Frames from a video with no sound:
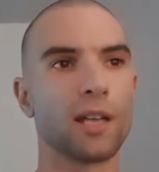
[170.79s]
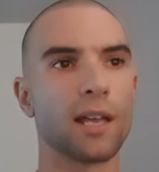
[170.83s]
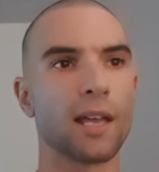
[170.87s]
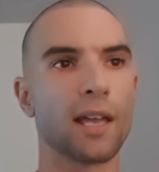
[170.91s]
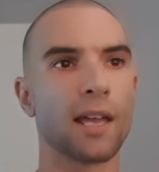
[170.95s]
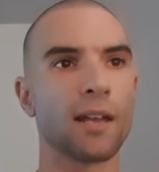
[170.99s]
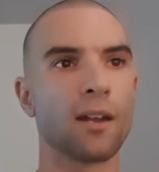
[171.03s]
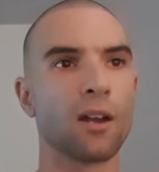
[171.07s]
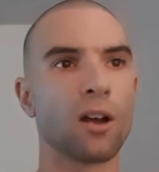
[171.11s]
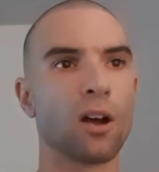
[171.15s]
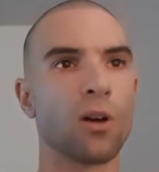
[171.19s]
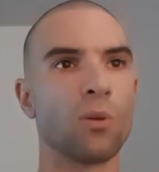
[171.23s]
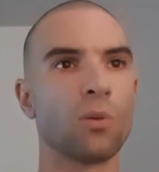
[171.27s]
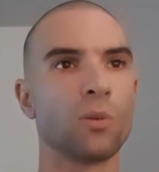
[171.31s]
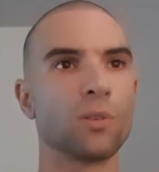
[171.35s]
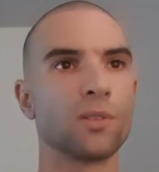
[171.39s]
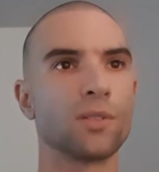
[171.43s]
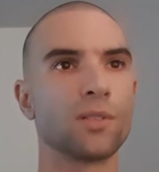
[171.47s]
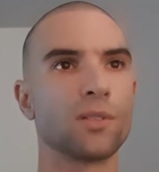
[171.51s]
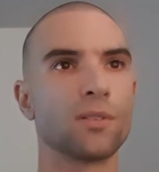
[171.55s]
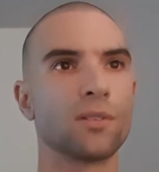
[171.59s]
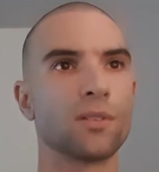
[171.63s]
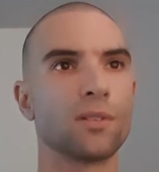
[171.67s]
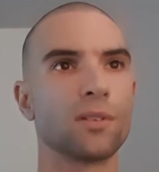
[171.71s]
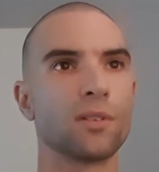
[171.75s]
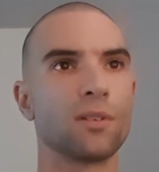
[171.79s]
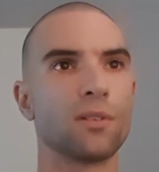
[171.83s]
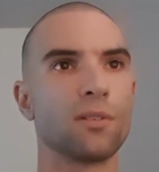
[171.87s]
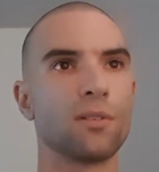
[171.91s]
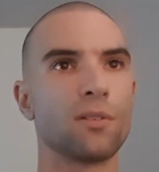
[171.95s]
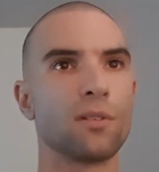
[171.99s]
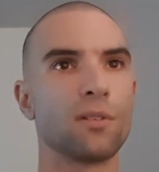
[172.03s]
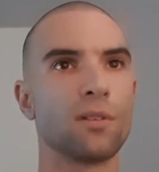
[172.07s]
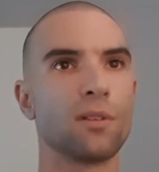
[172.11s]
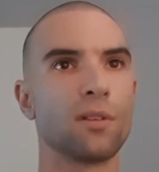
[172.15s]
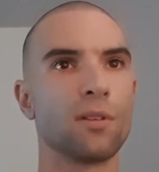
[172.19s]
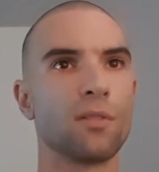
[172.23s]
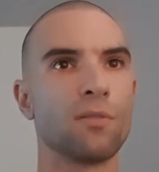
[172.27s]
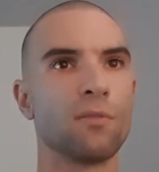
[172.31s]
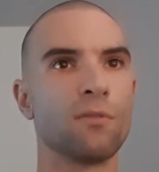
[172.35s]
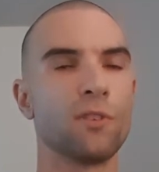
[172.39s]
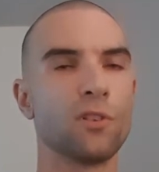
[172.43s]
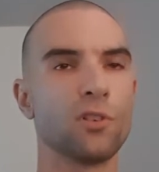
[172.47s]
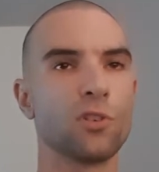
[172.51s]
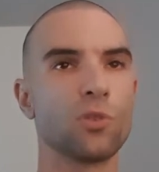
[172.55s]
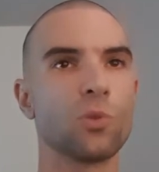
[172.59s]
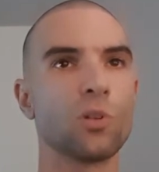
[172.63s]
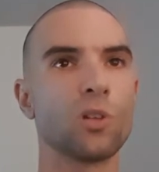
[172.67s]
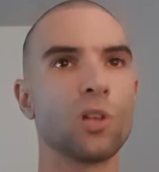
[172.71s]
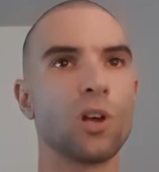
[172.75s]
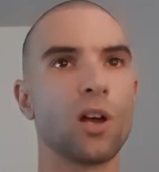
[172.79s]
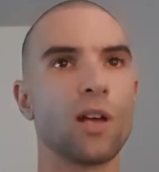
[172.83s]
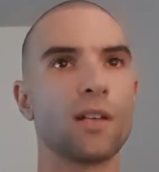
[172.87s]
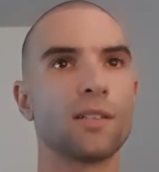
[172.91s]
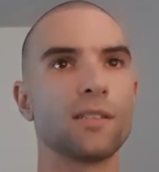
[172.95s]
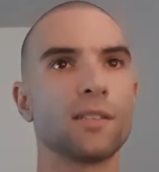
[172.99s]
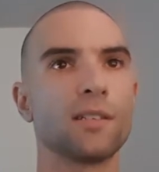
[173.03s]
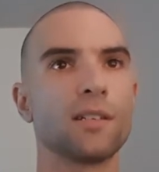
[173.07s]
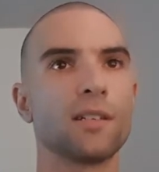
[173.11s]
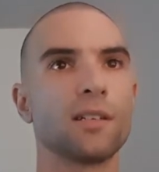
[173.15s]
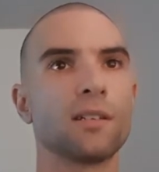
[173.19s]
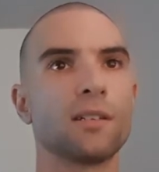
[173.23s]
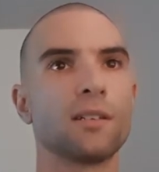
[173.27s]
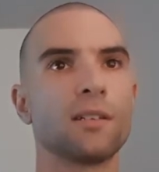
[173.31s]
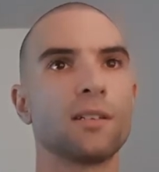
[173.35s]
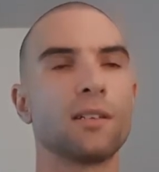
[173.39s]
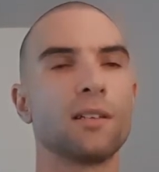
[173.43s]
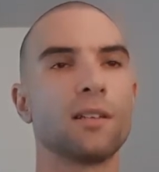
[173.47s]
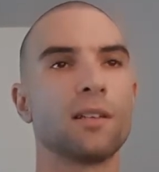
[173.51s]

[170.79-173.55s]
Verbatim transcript: and I was visualizing